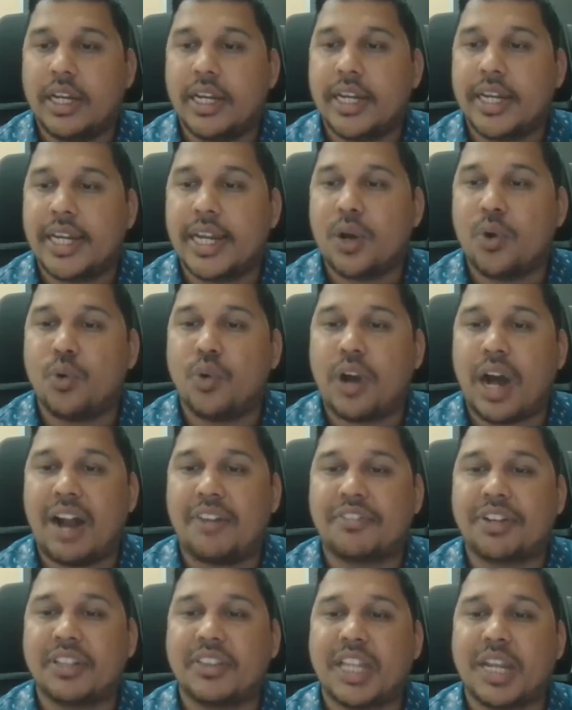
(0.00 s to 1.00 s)
Now
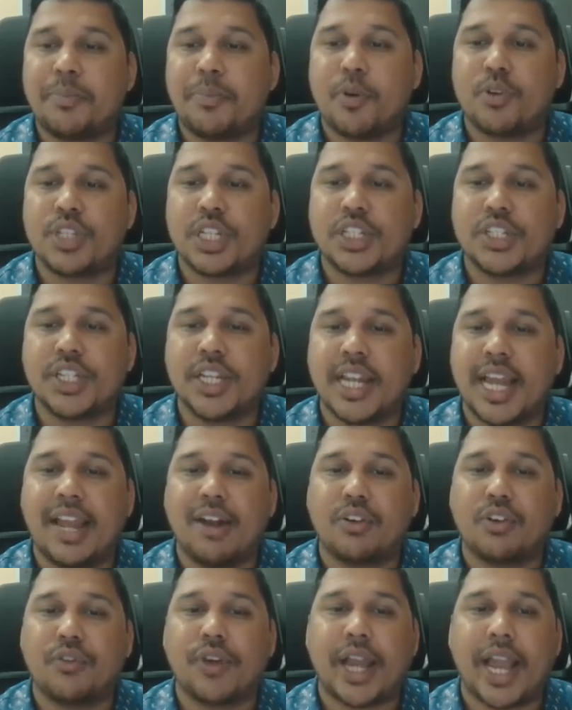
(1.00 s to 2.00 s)
after 3 power 16, I
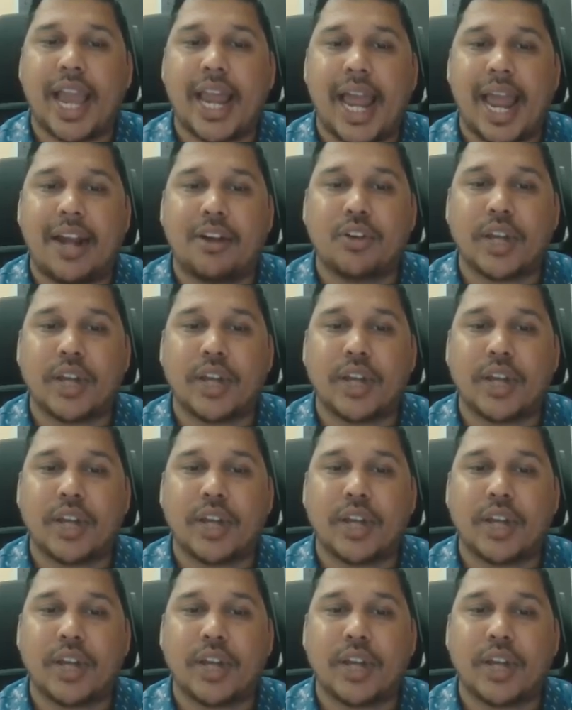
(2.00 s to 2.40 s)
have to